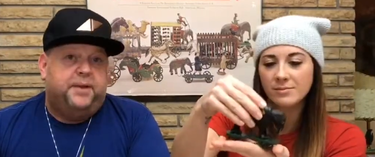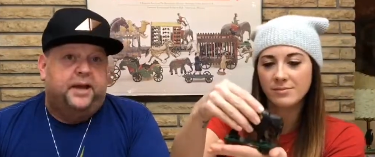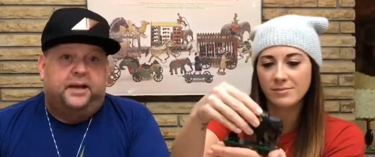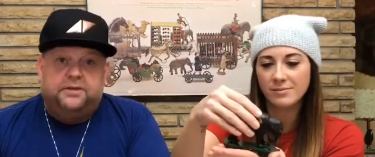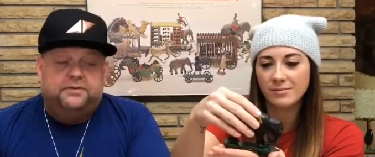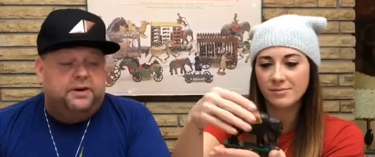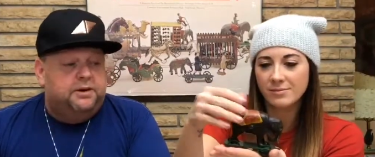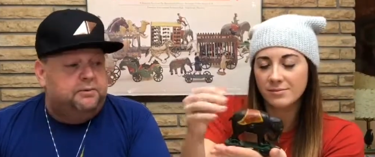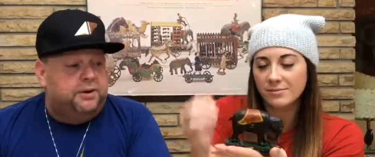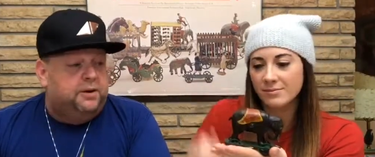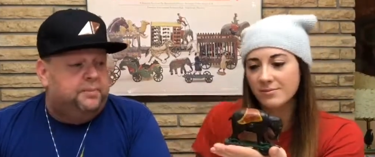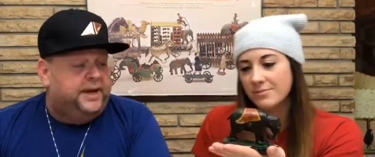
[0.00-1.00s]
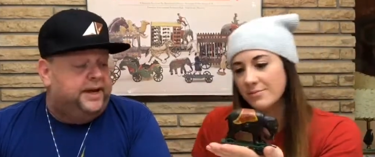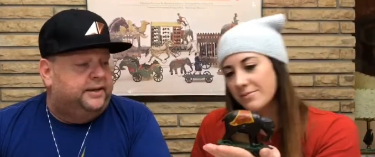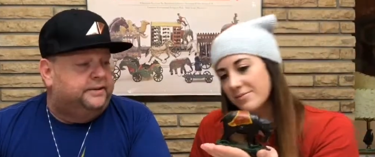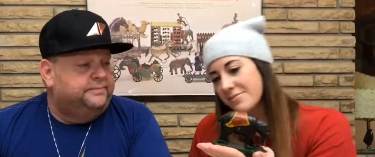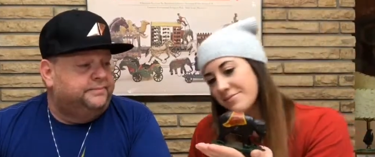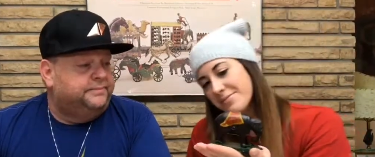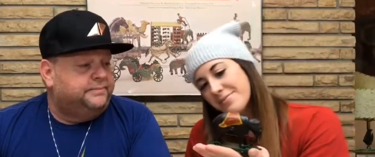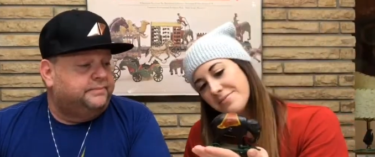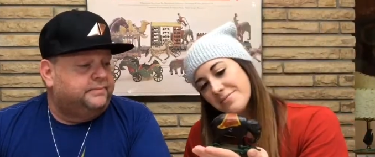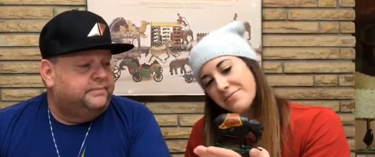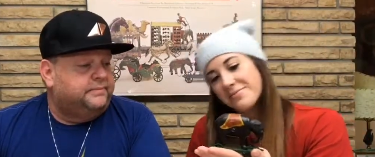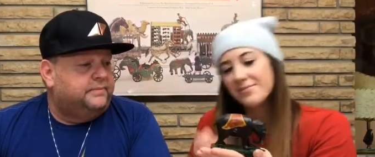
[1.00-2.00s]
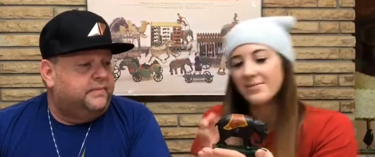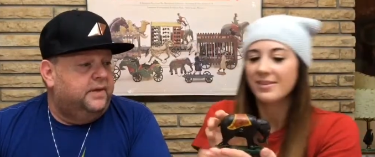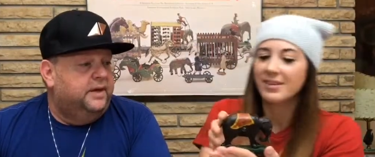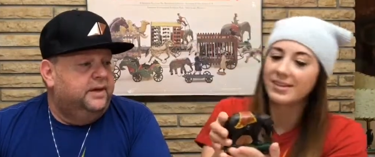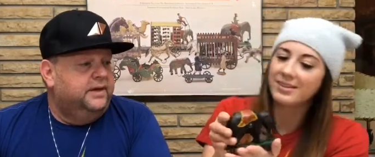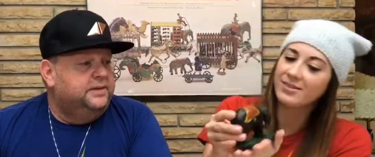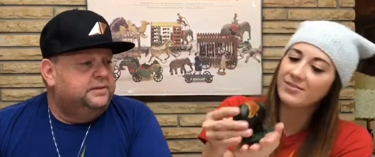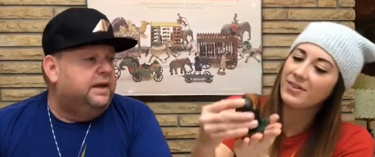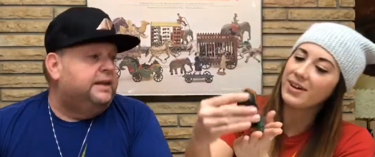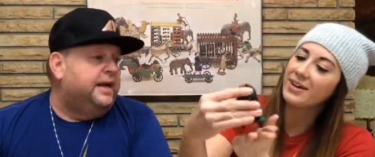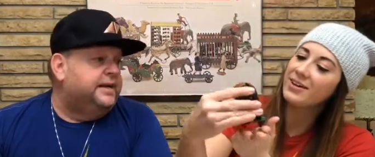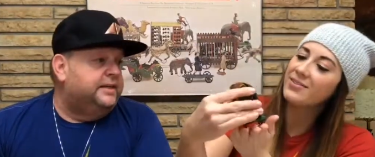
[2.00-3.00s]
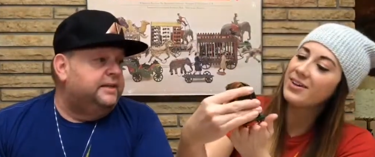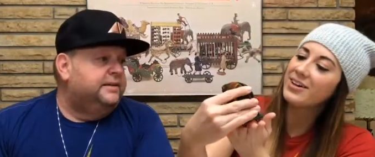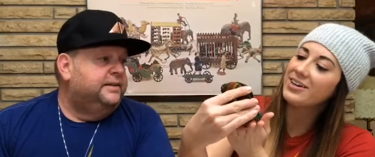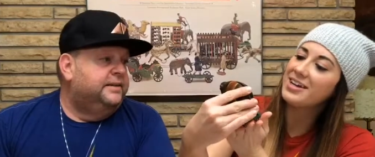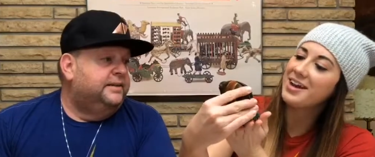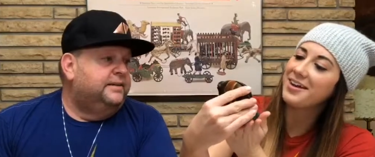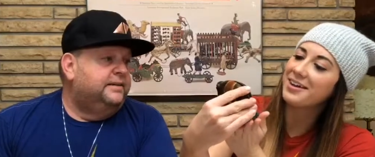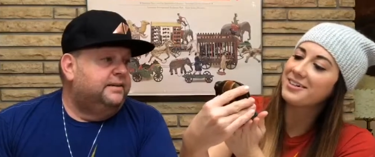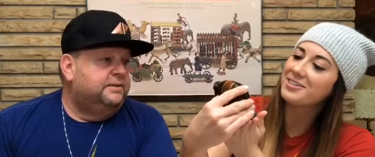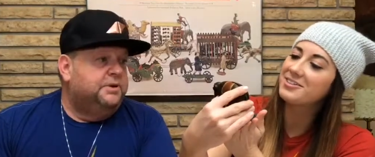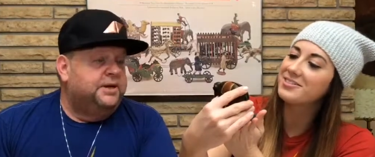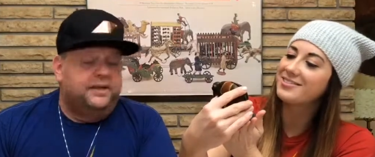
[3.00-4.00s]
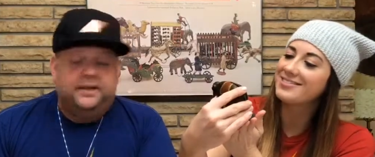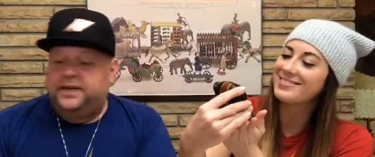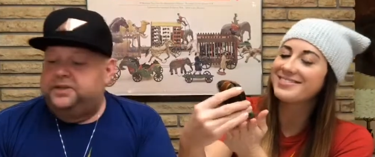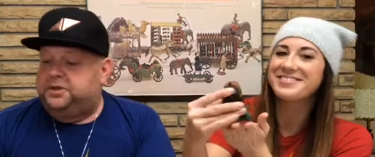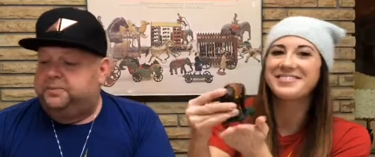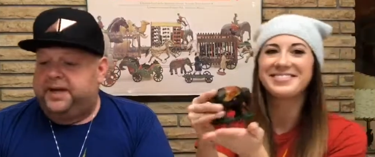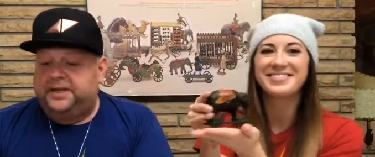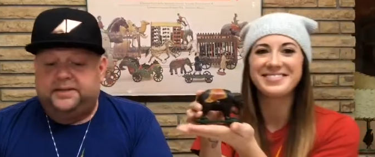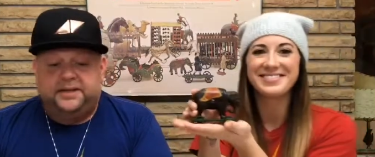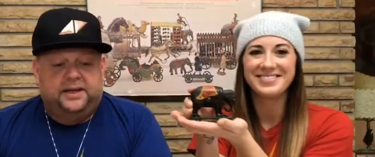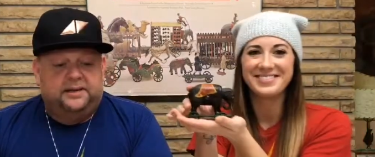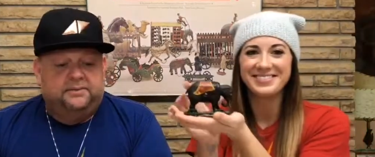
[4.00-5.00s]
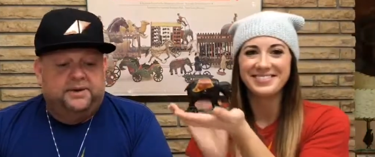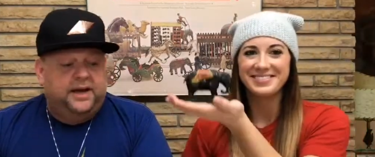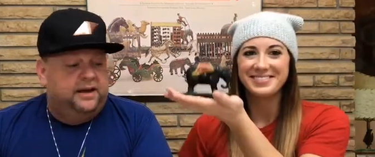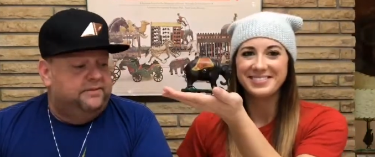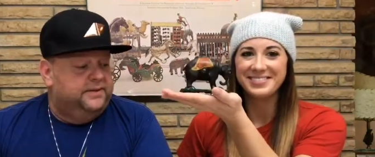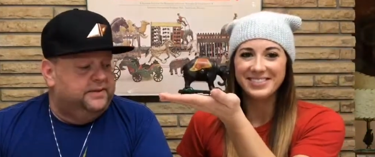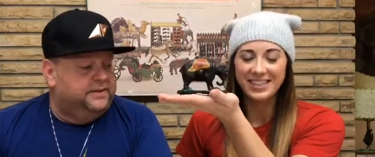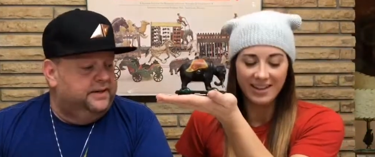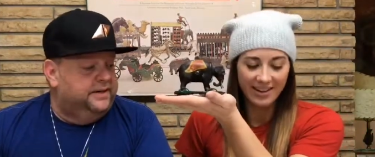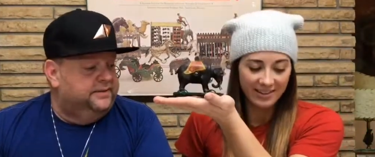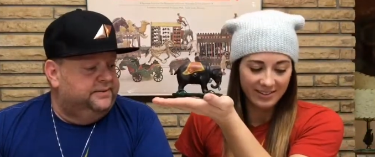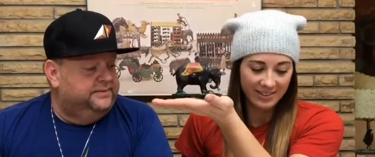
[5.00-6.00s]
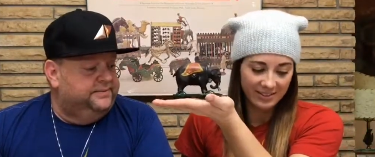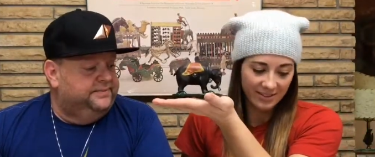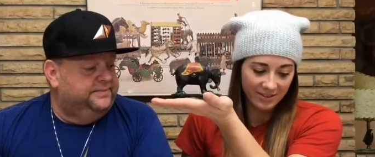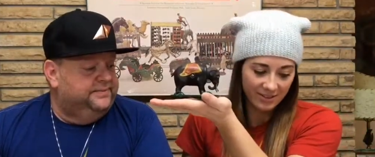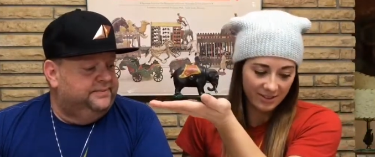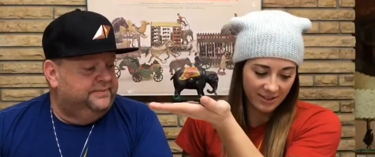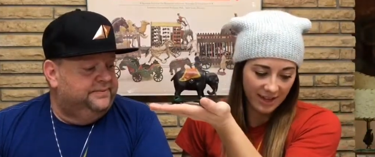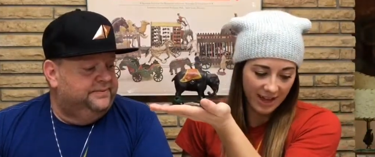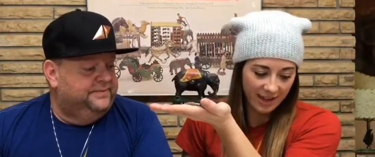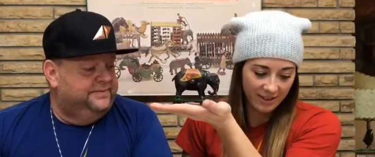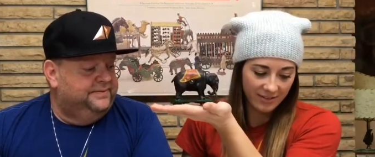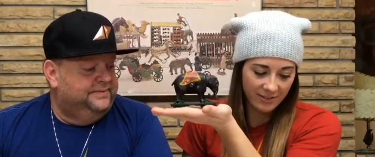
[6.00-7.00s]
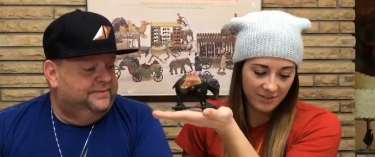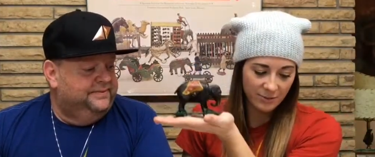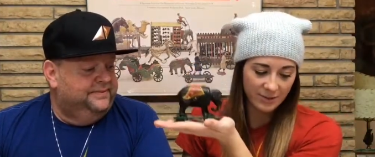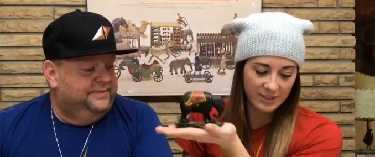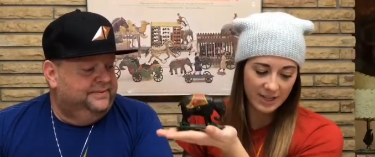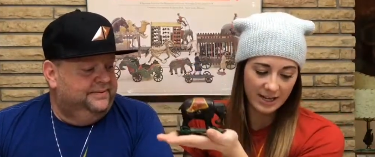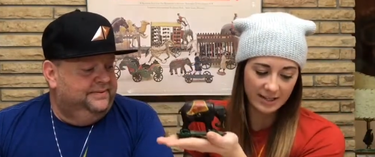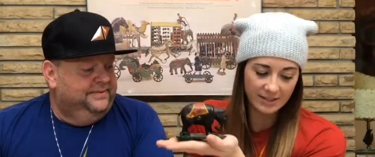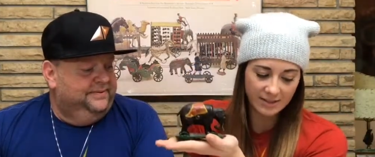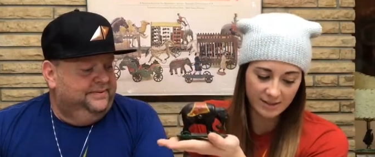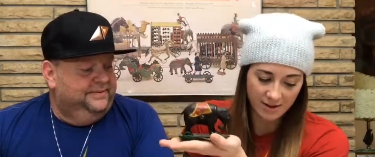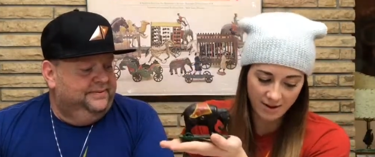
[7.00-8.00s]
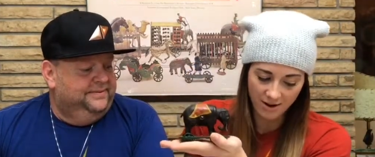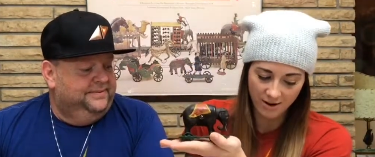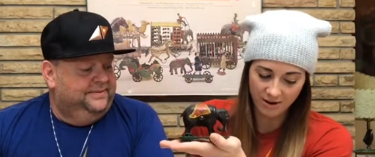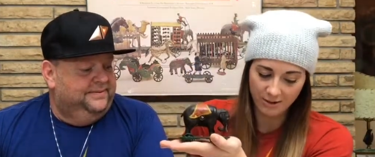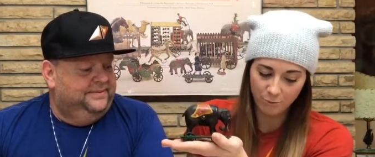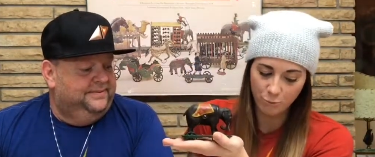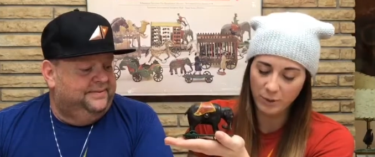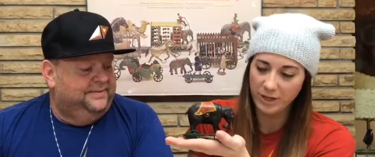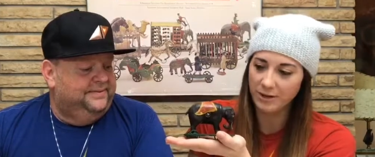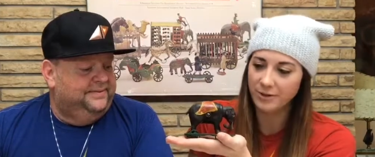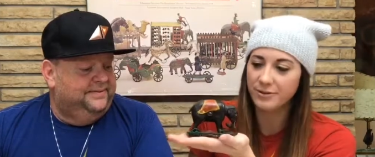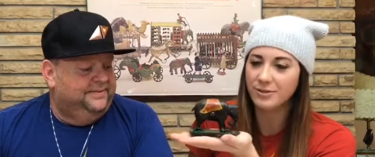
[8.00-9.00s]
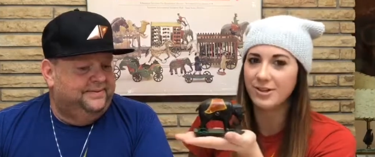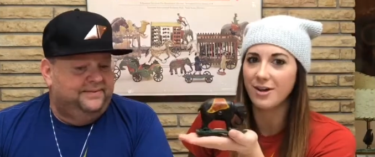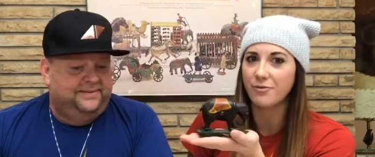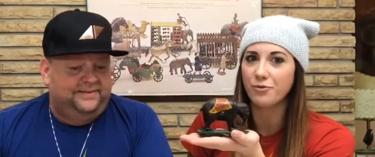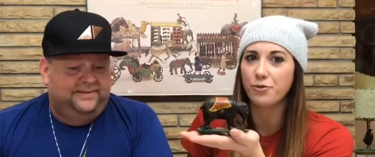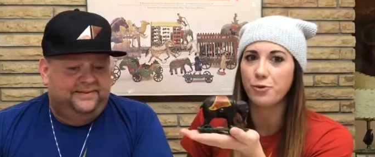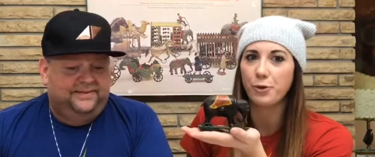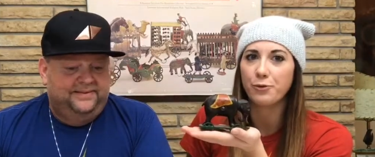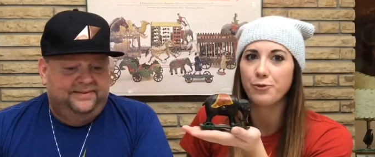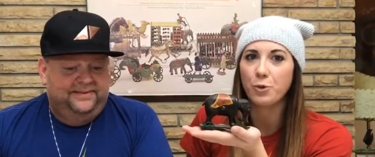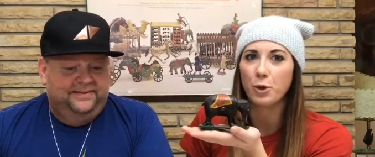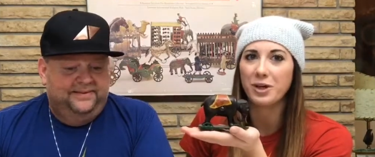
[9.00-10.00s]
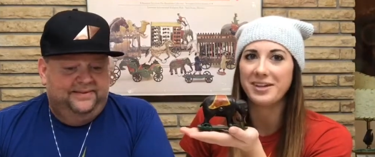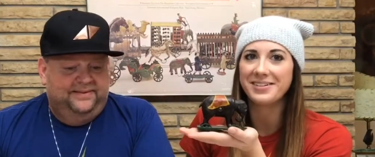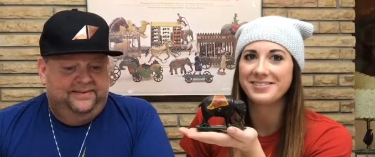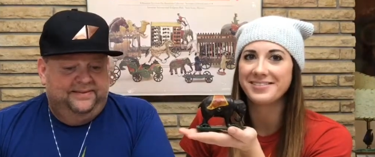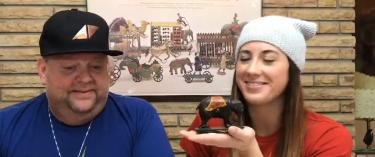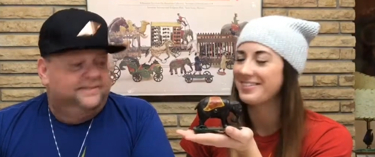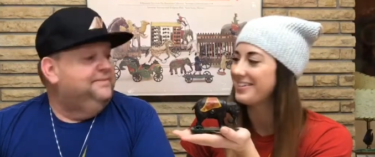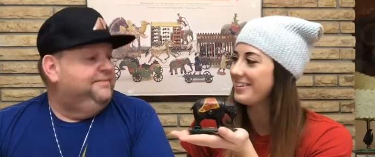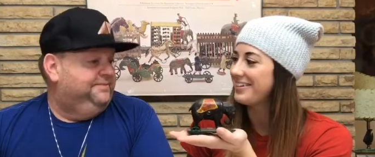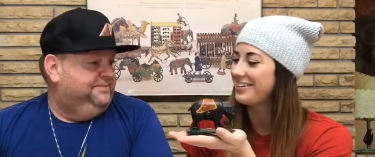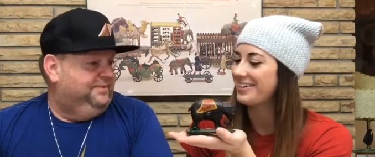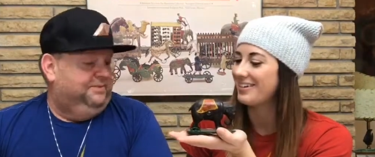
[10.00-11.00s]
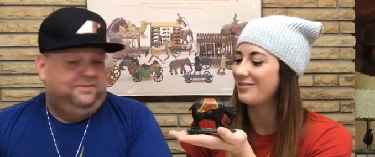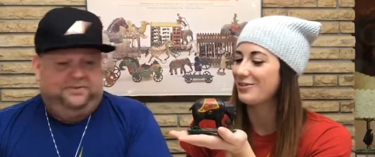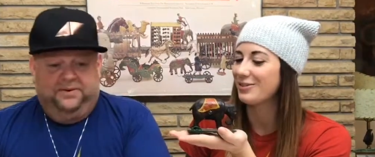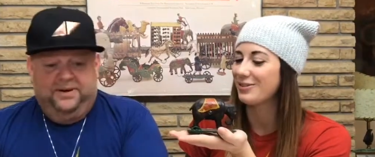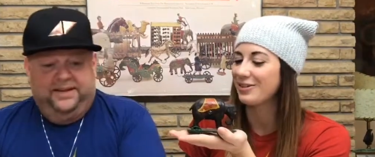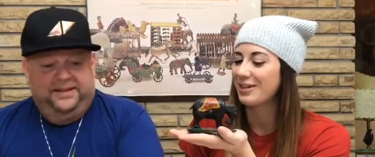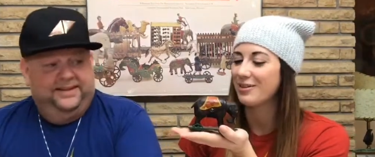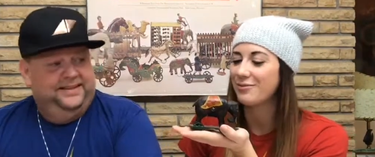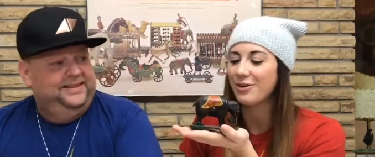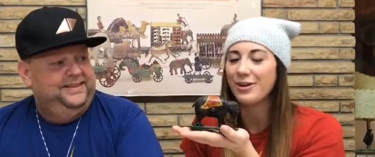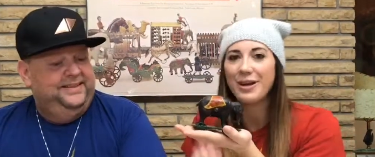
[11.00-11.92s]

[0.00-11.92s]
Speaker 1: bank. It's a very rare bank. So very, I like it. Very nice. One of the nicer banks again that we have in the sale.
Speaker 2: That's our little elephant with tusks on wheels, lot 440. 440. looking for